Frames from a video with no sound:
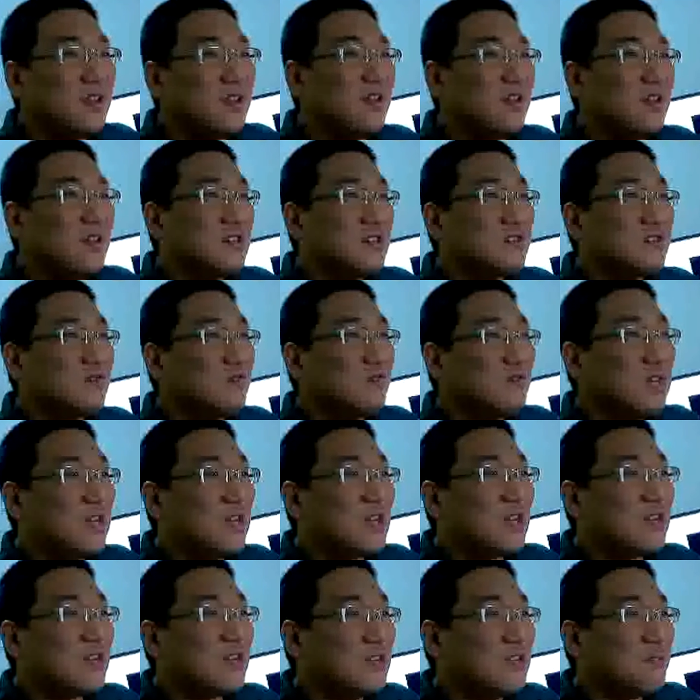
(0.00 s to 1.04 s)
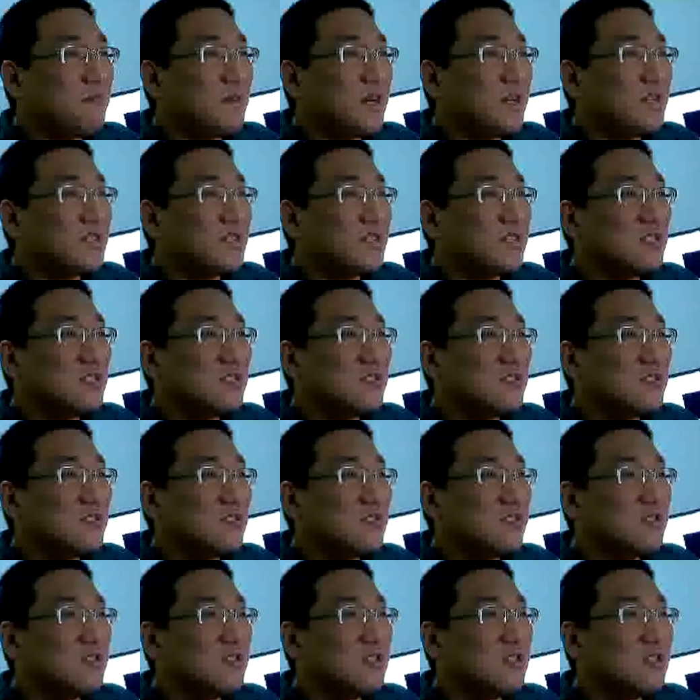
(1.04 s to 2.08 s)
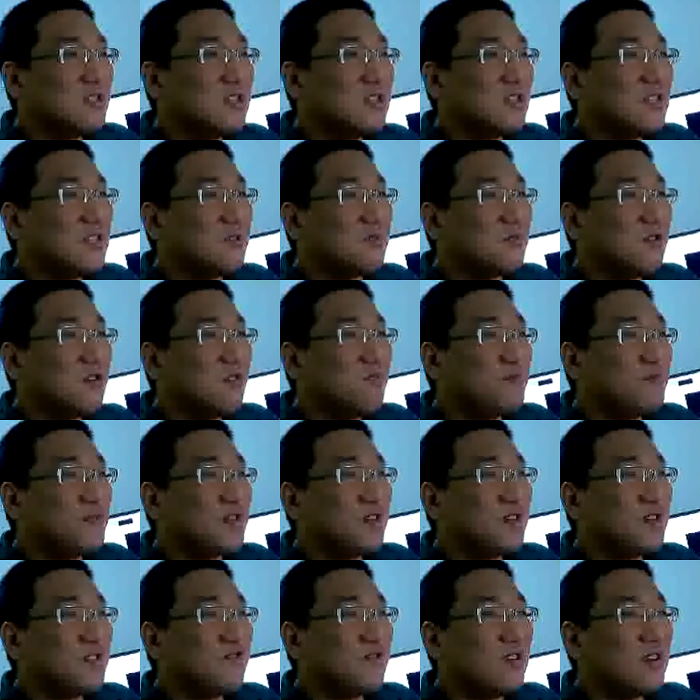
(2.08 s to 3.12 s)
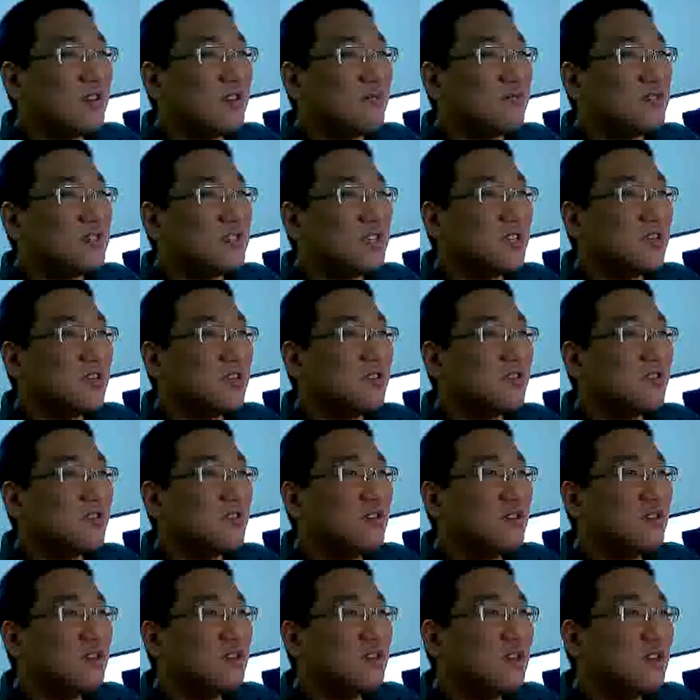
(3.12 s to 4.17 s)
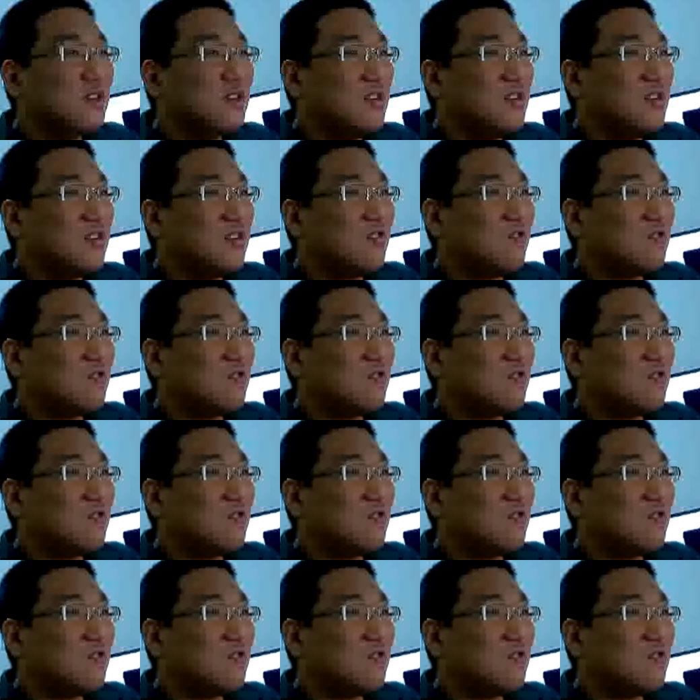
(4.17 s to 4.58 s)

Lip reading: So like devices, and then optical drives here, or